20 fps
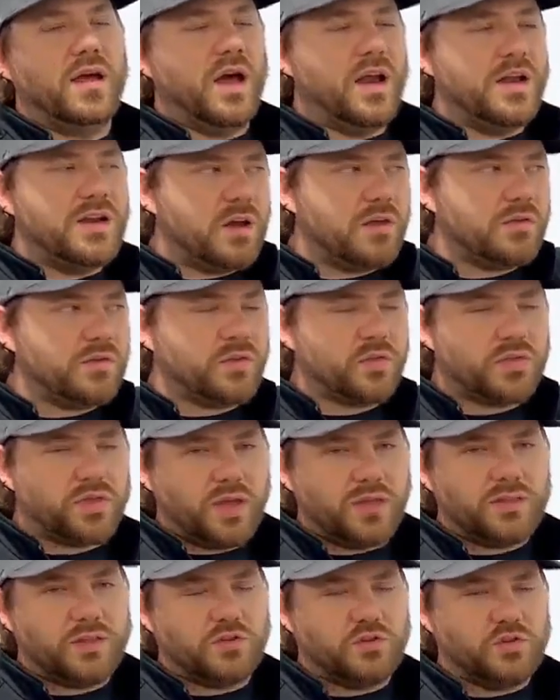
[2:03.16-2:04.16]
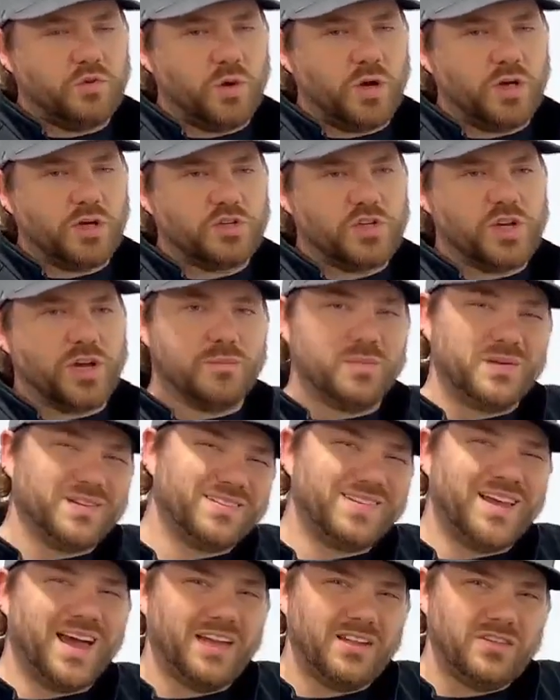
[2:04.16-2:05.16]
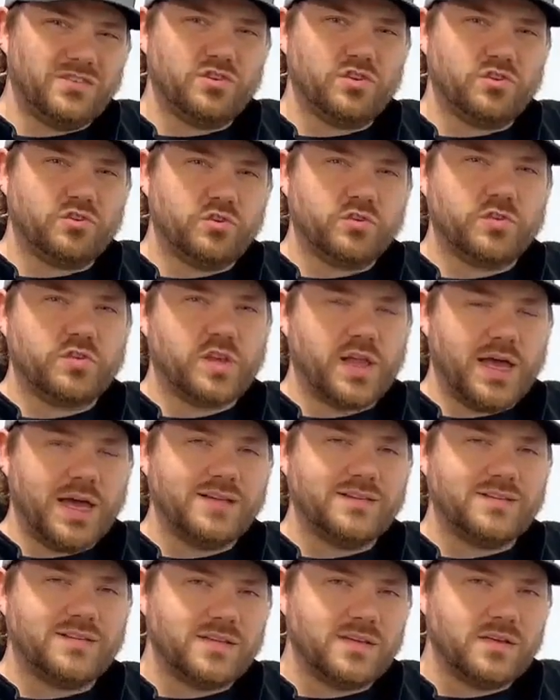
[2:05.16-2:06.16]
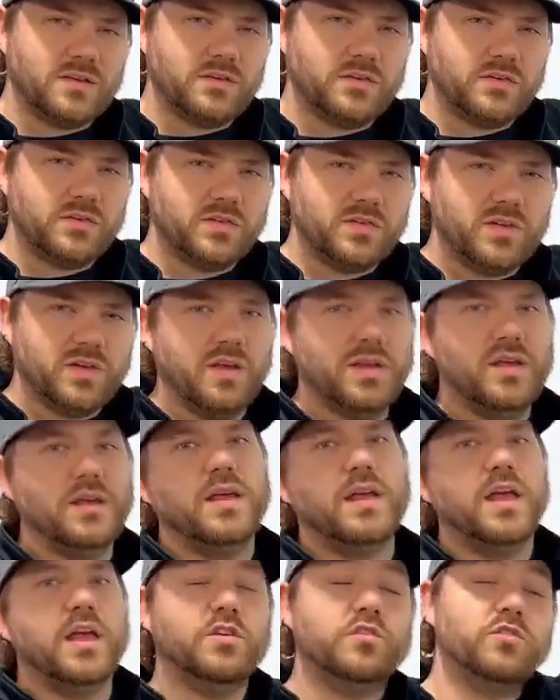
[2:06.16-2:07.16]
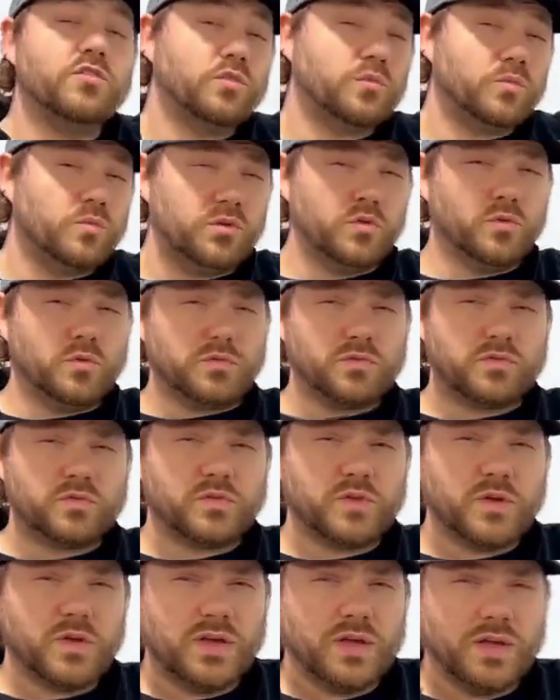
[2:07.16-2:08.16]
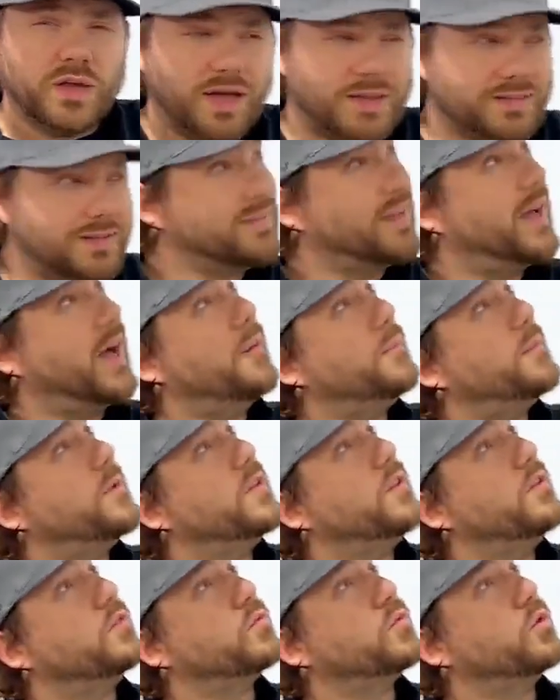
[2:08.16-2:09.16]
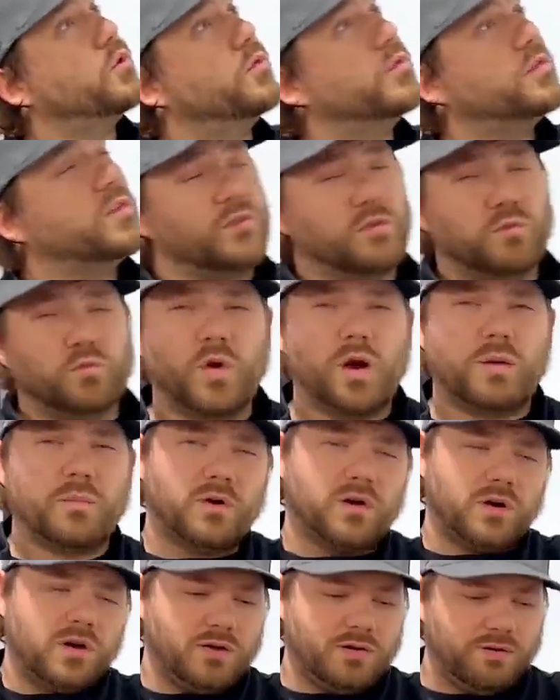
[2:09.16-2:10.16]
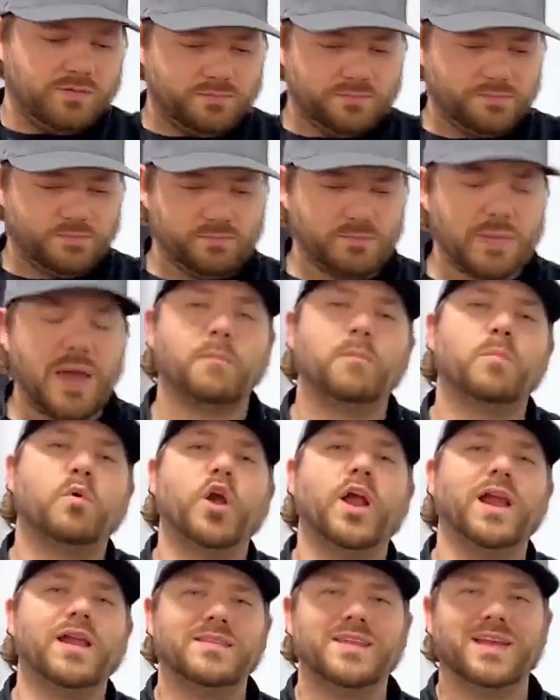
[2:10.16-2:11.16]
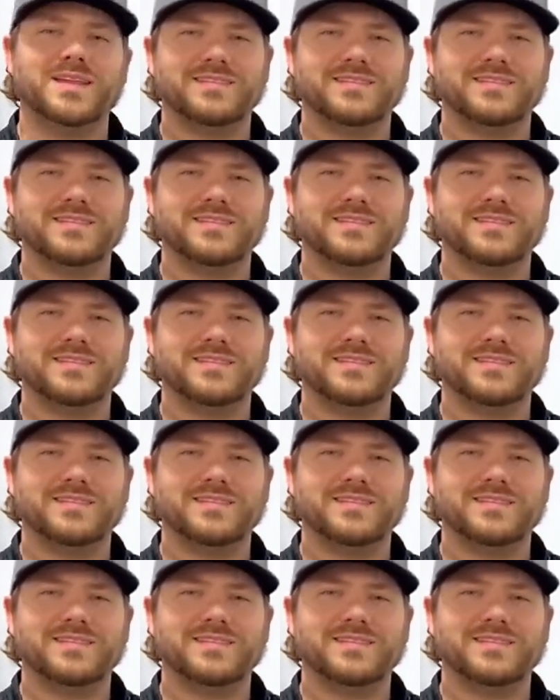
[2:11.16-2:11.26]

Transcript: another thing that you want to check besides just your slide seals is your roof. On the top of these roofs is a rubber membrane